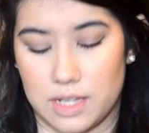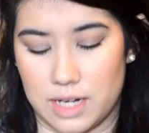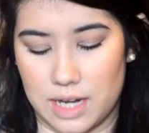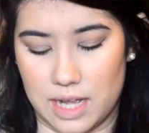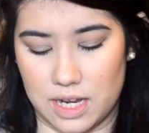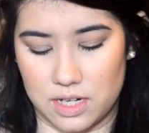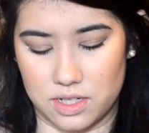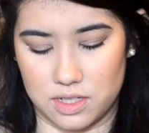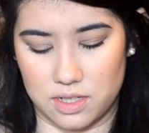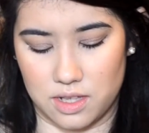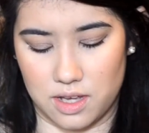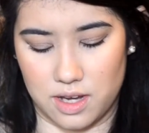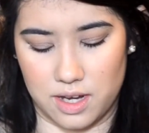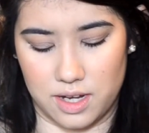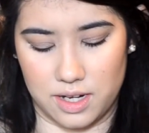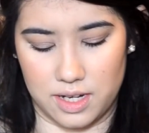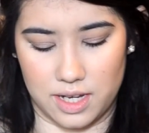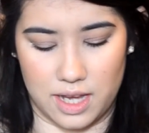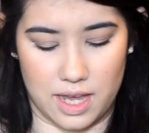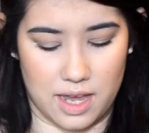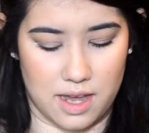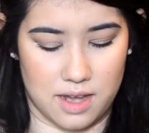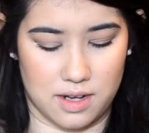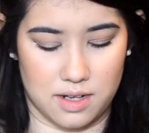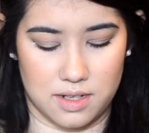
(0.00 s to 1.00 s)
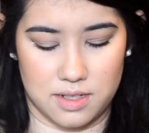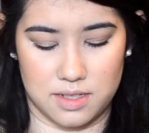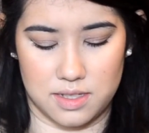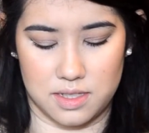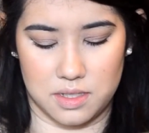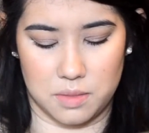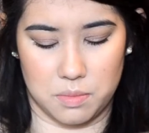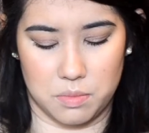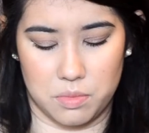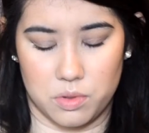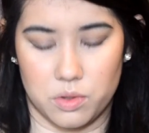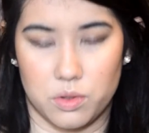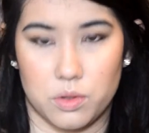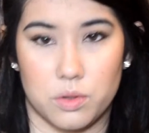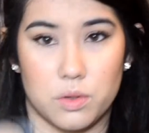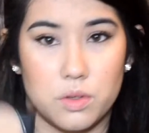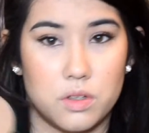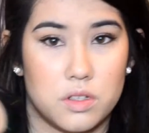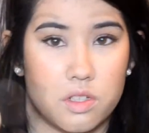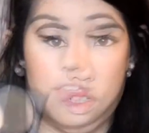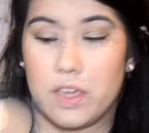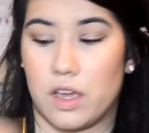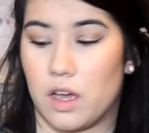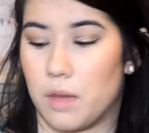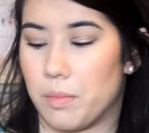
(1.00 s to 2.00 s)
lash line, again, simple. I
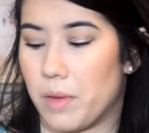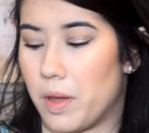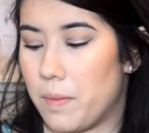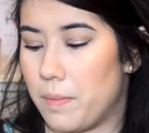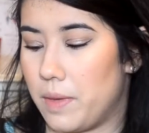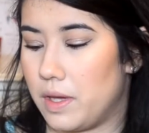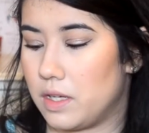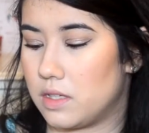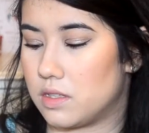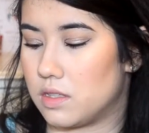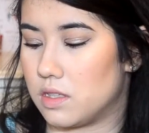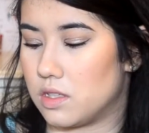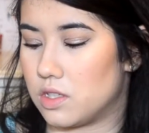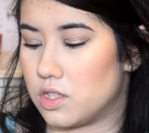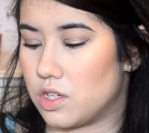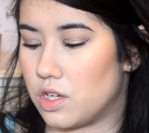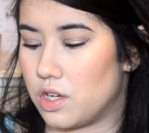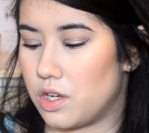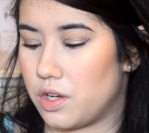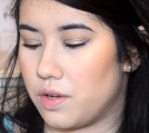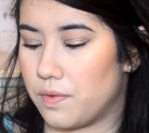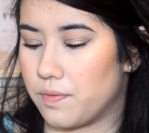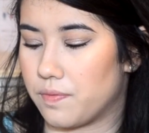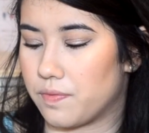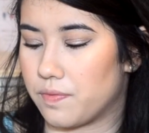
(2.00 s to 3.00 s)
think I might mix the two.